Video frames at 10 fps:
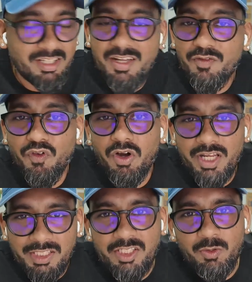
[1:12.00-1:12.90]
for
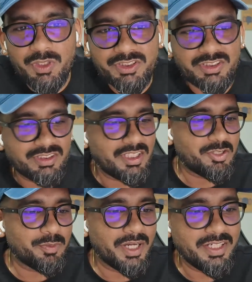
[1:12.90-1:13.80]
any questions that
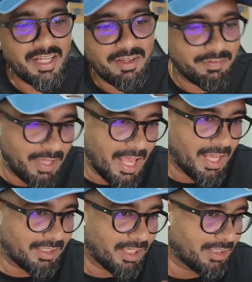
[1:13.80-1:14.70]
you might have.
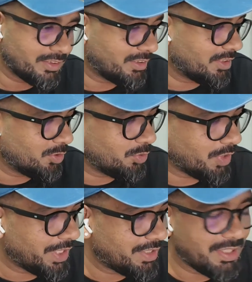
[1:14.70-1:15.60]
And I see you
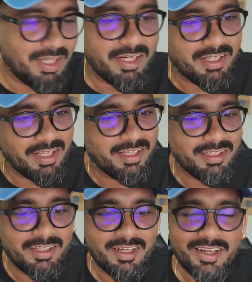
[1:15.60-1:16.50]
right there.
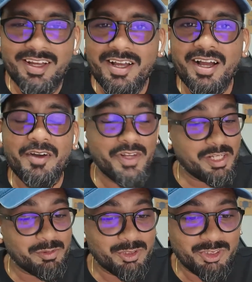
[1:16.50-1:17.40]
Hey,
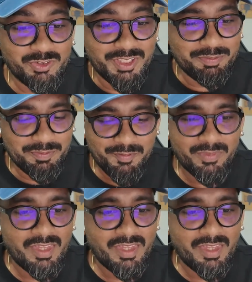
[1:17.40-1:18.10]
welcome to the stream.